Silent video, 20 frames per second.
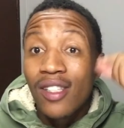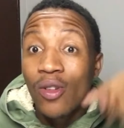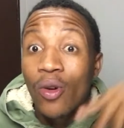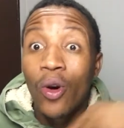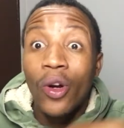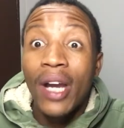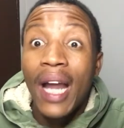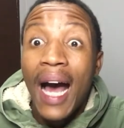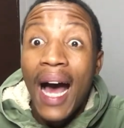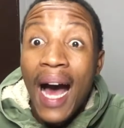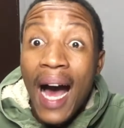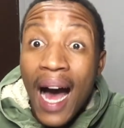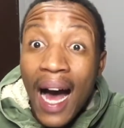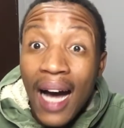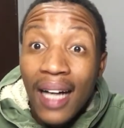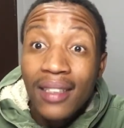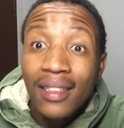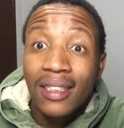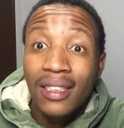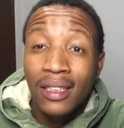on
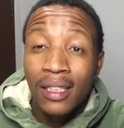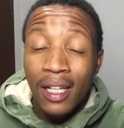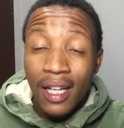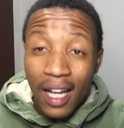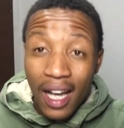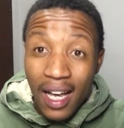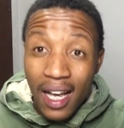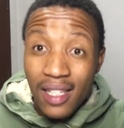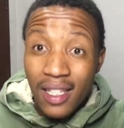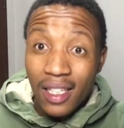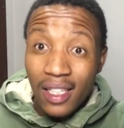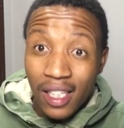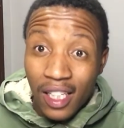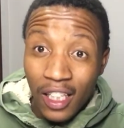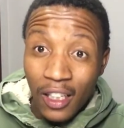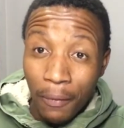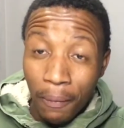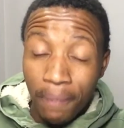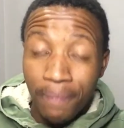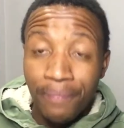us as a
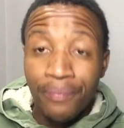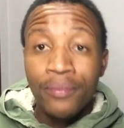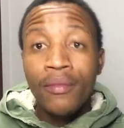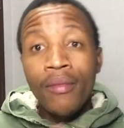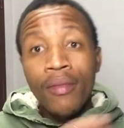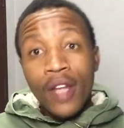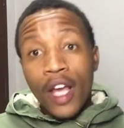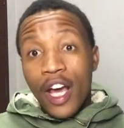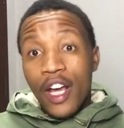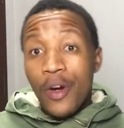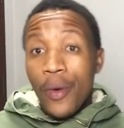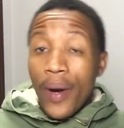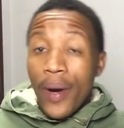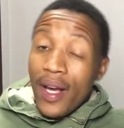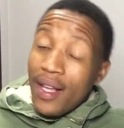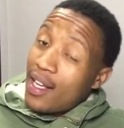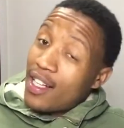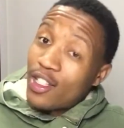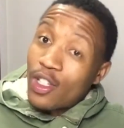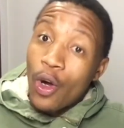team. Anyway,
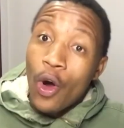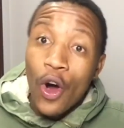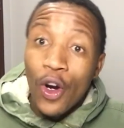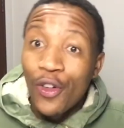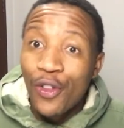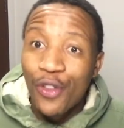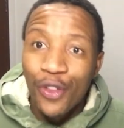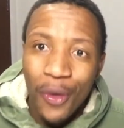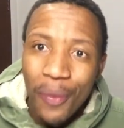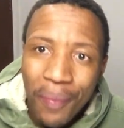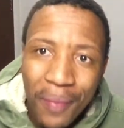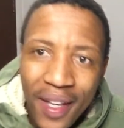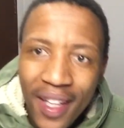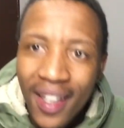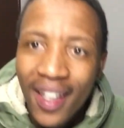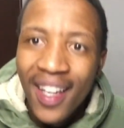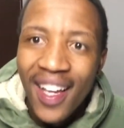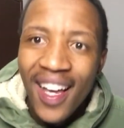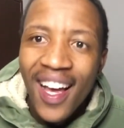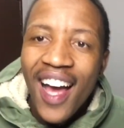that's all from me.
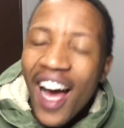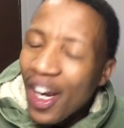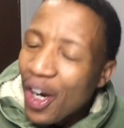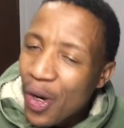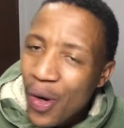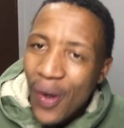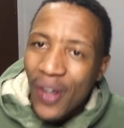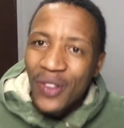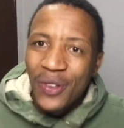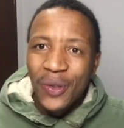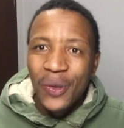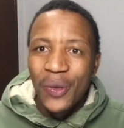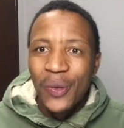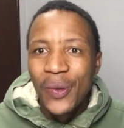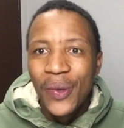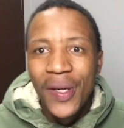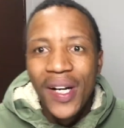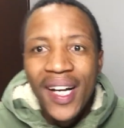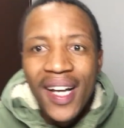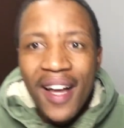I don't want
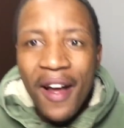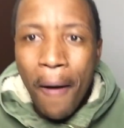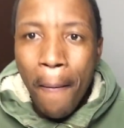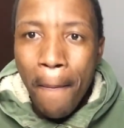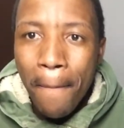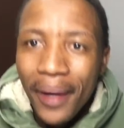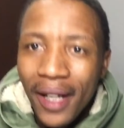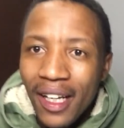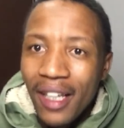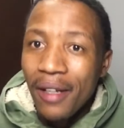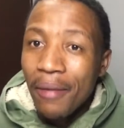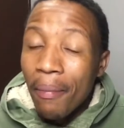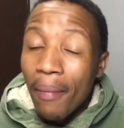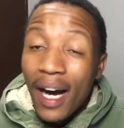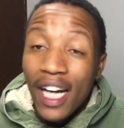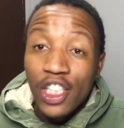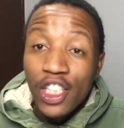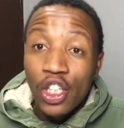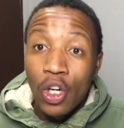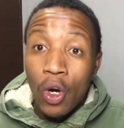to be
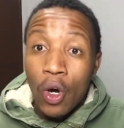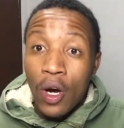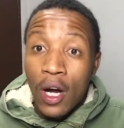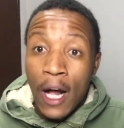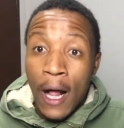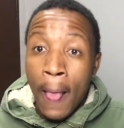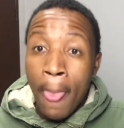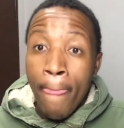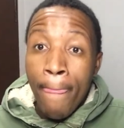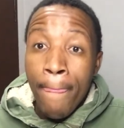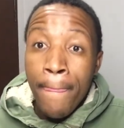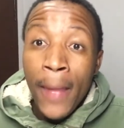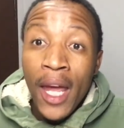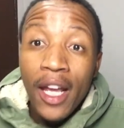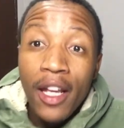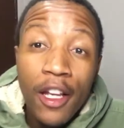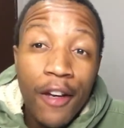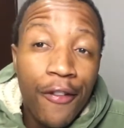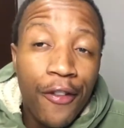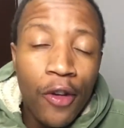much longer.
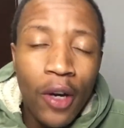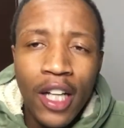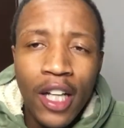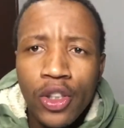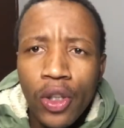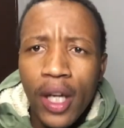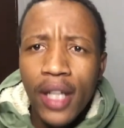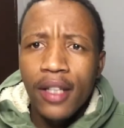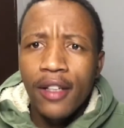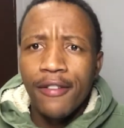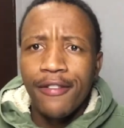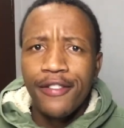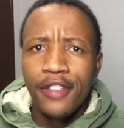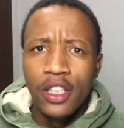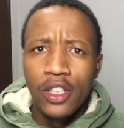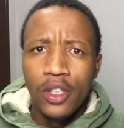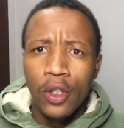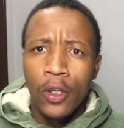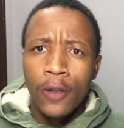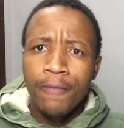If you enjoyed the
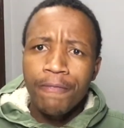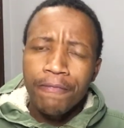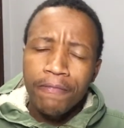video,